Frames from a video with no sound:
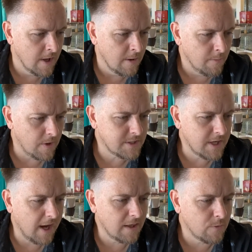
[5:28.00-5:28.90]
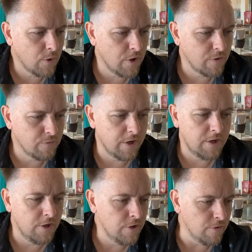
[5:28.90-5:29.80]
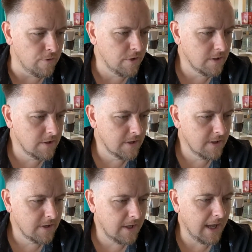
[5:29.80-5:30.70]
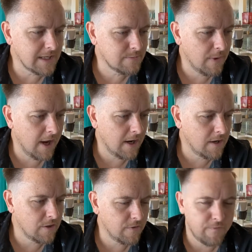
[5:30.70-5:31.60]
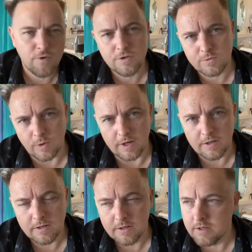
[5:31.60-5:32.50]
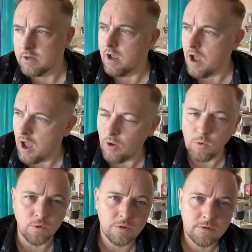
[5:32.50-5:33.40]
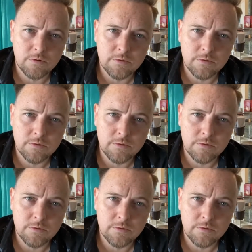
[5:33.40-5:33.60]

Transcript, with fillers: By saying the word renewed, he has made the first one old.